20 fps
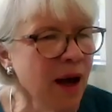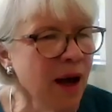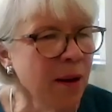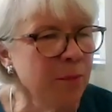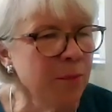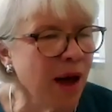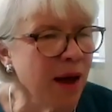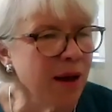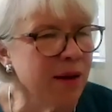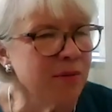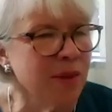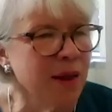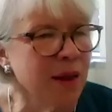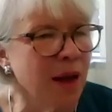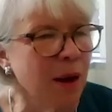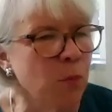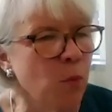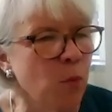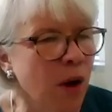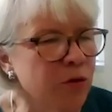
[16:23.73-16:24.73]
I'm, i
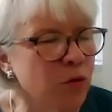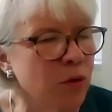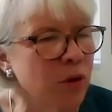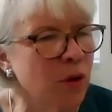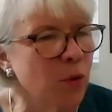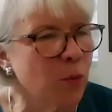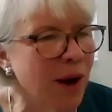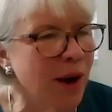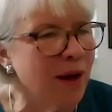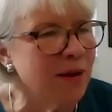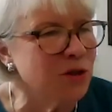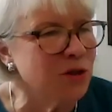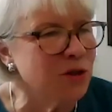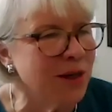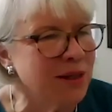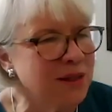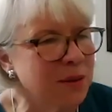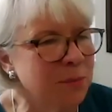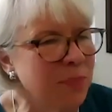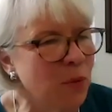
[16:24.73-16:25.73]
think I'm wandering around,
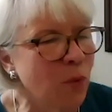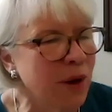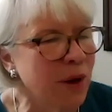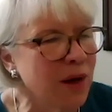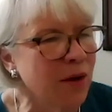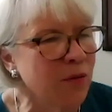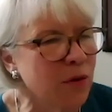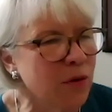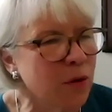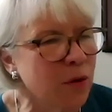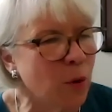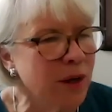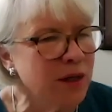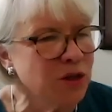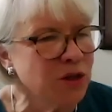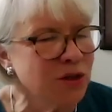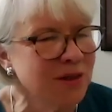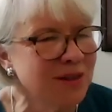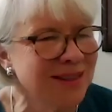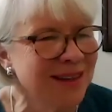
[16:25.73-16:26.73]
Jason, but what other
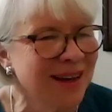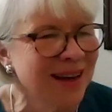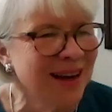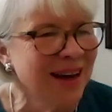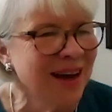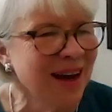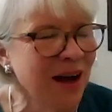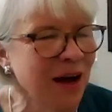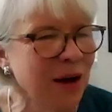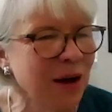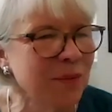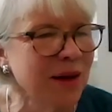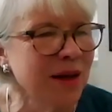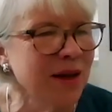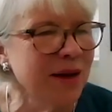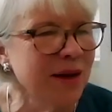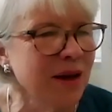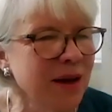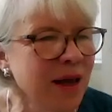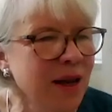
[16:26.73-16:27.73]
questions, uh,
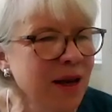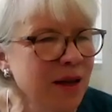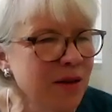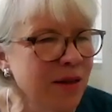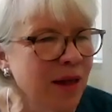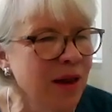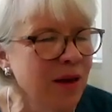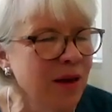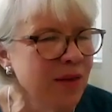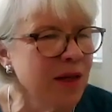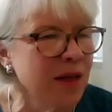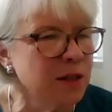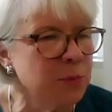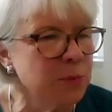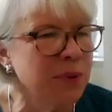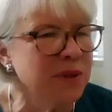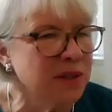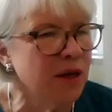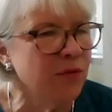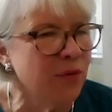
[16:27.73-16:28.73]
any, anything
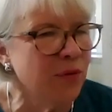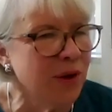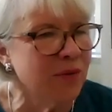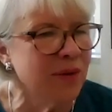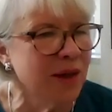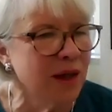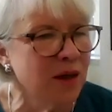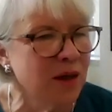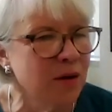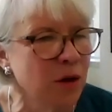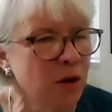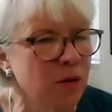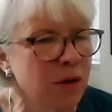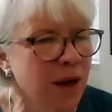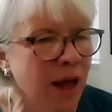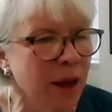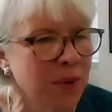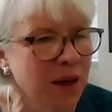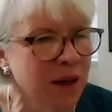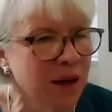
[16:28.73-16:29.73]
specific that you'd
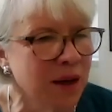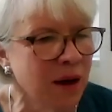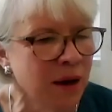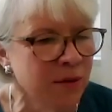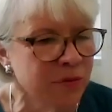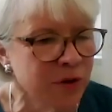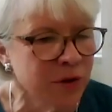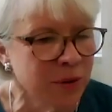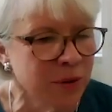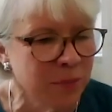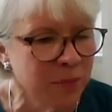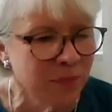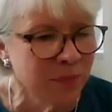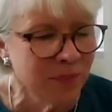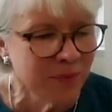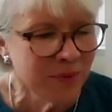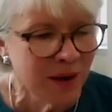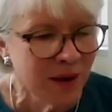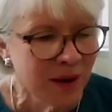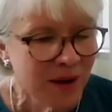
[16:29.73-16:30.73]
like me to cover?
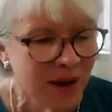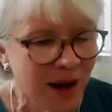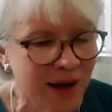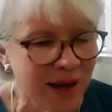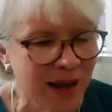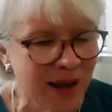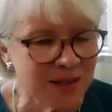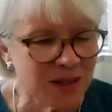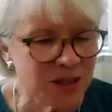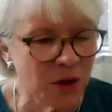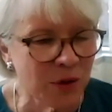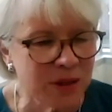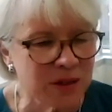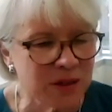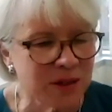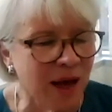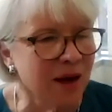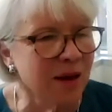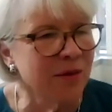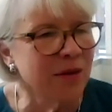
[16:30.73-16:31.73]
I get so
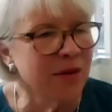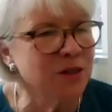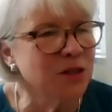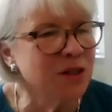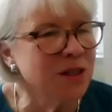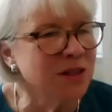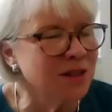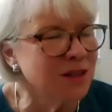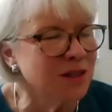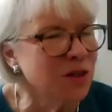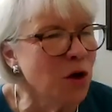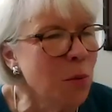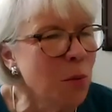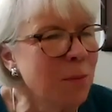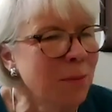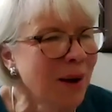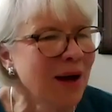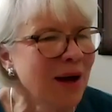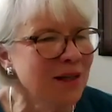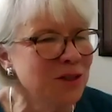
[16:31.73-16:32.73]
excited. There's just so
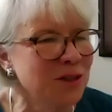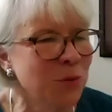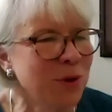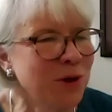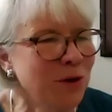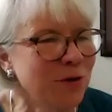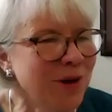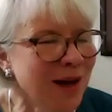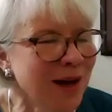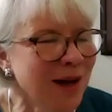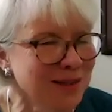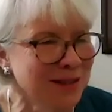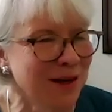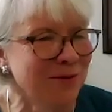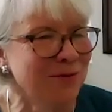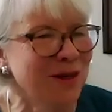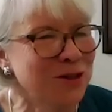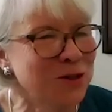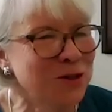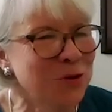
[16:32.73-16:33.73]
much when you got
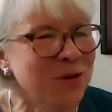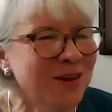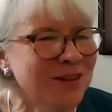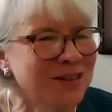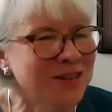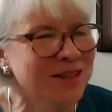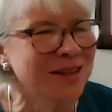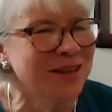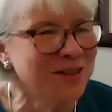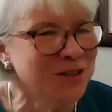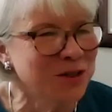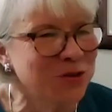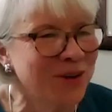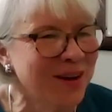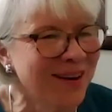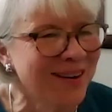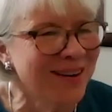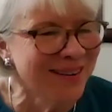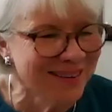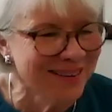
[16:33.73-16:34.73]
72 years of
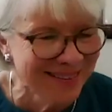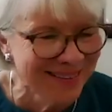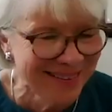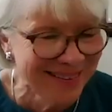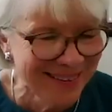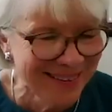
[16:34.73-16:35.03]
history here.